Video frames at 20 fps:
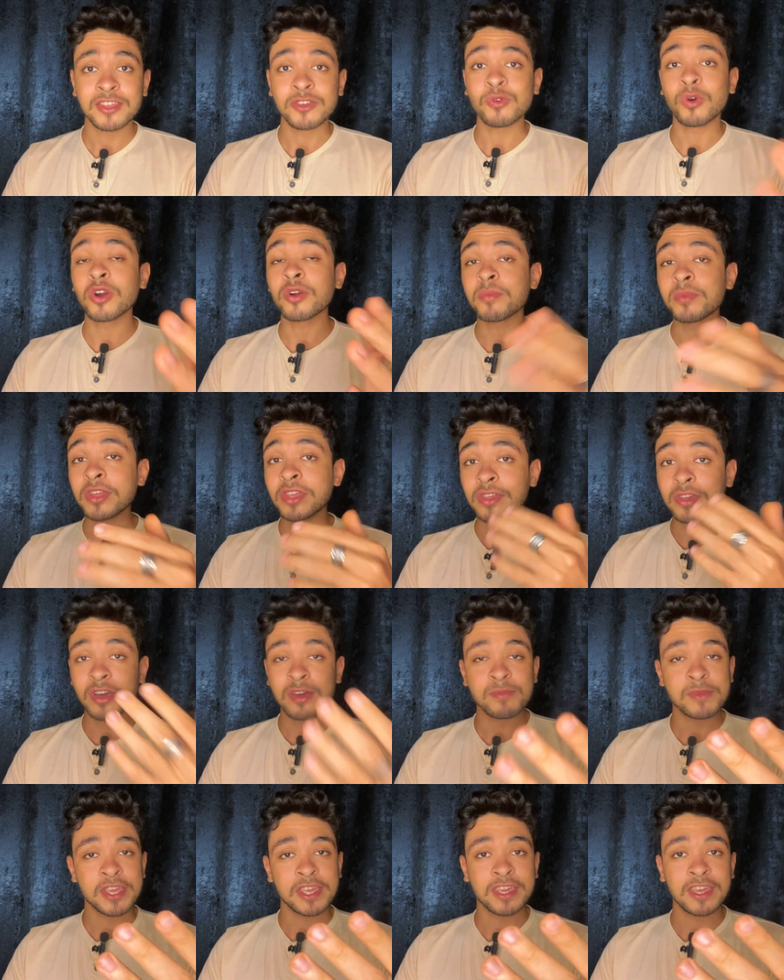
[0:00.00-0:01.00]
You are
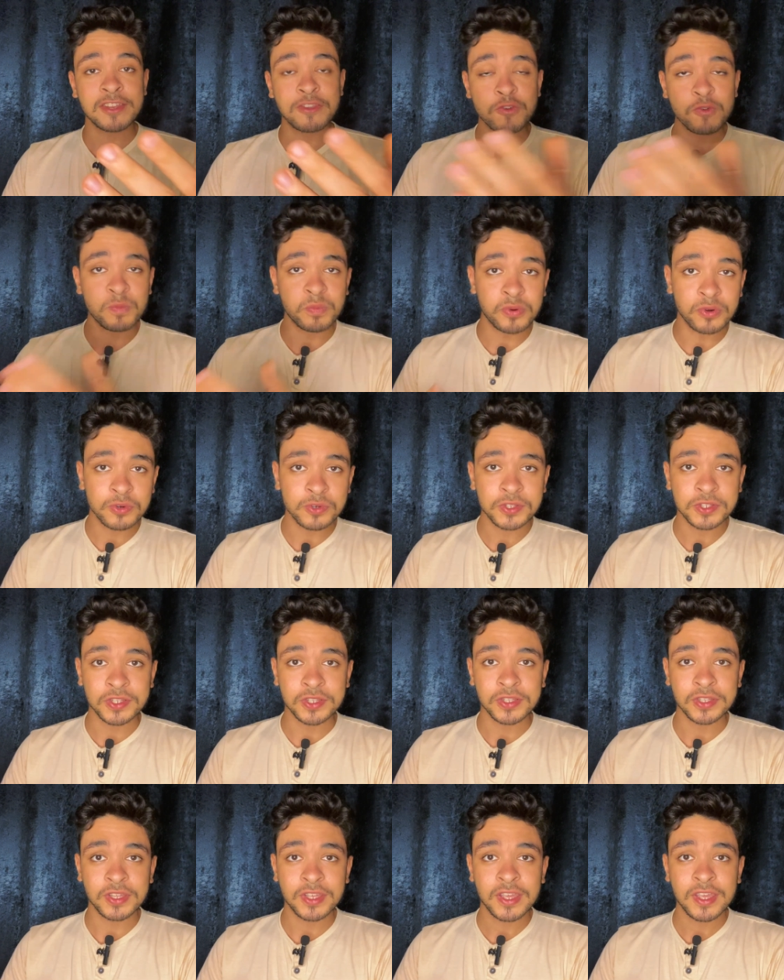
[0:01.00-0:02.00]
becoming a new
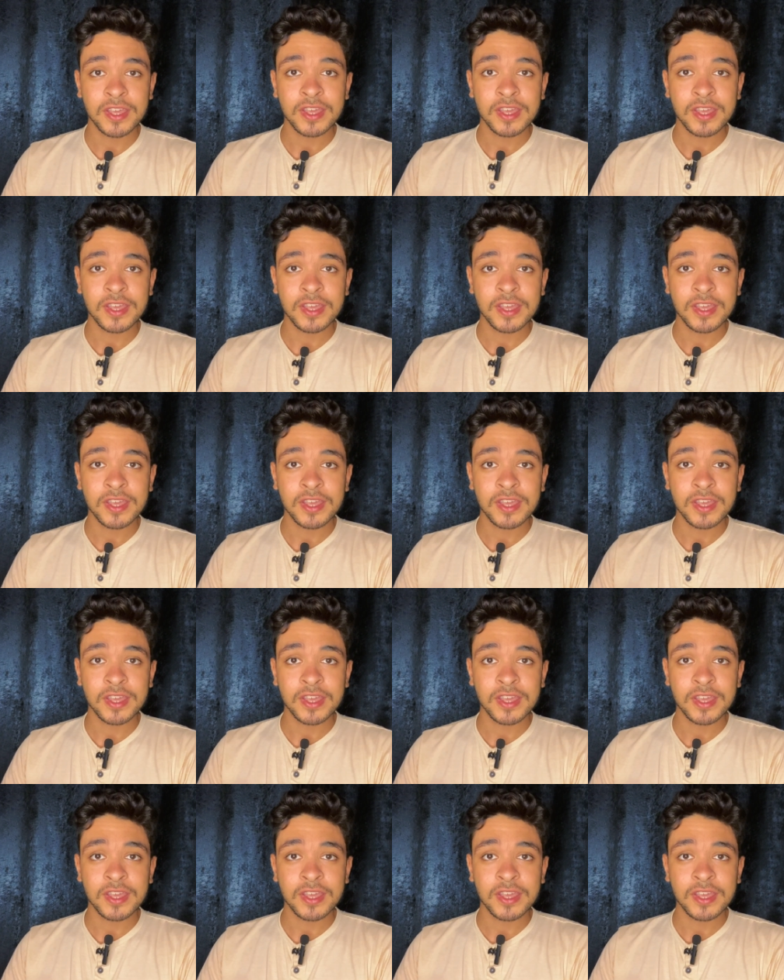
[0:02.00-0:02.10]
person.